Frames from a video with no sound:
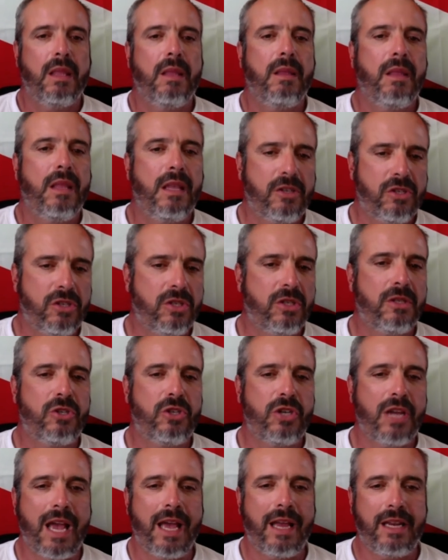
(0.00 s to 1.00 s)
This
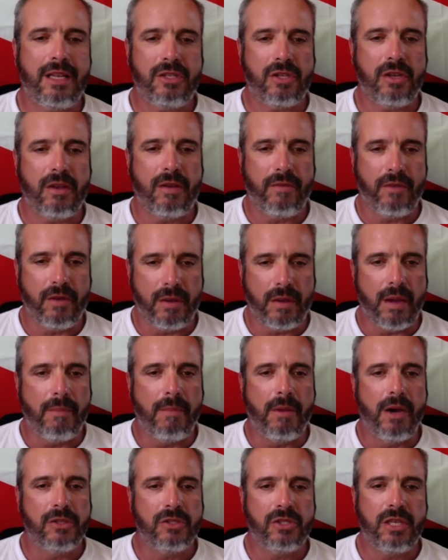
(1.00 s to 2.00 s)
shot is of a, a
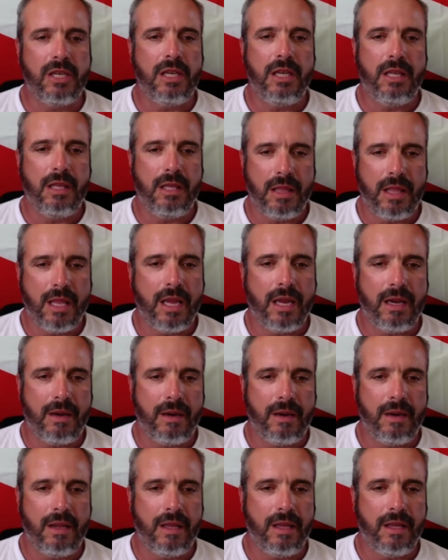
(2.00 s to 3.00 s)
muskie that
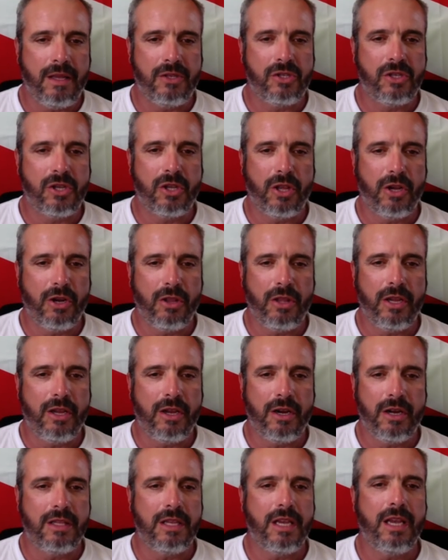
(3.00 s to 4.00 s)
is clearly
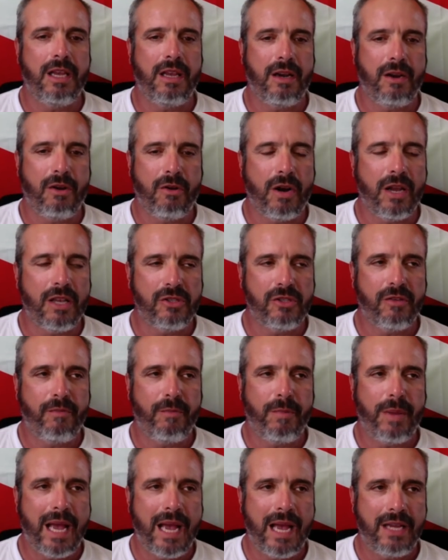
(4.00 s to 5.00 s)
going to take an
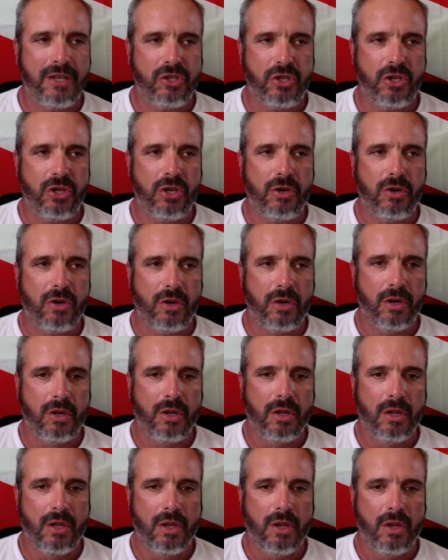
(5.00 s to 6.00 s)
aggressive posture,
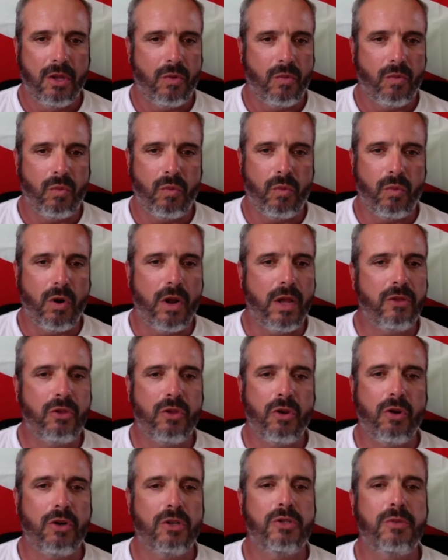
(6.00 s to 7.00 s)
run
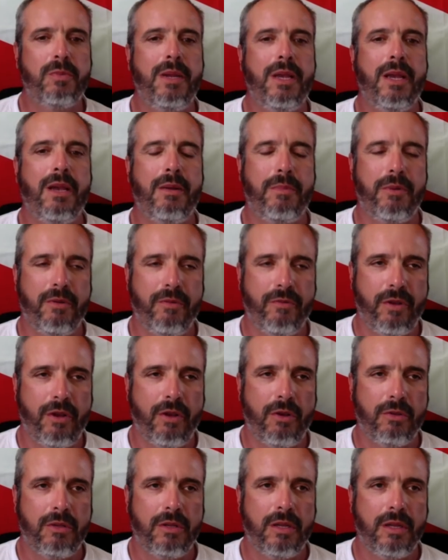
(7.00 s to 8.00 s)
towards me
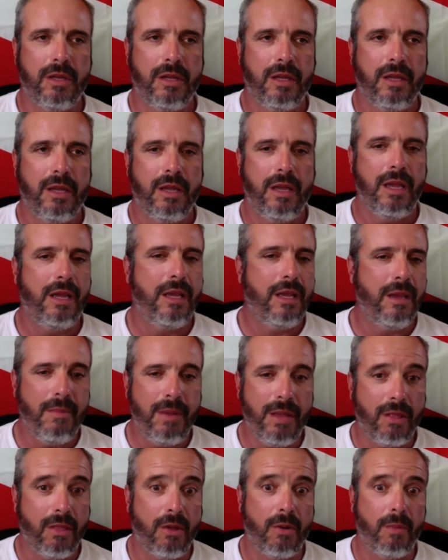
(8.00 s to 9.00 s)
unprovoked, and give
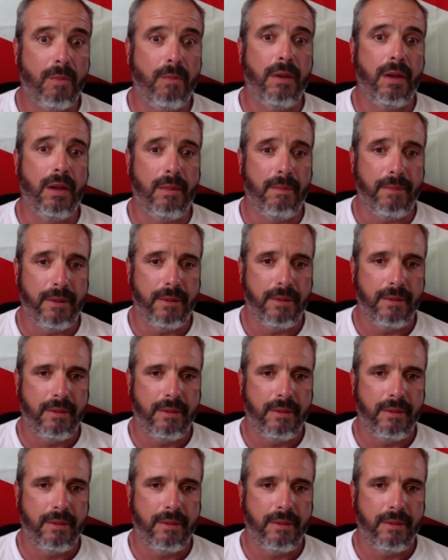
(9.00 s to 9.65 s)
me a little bump.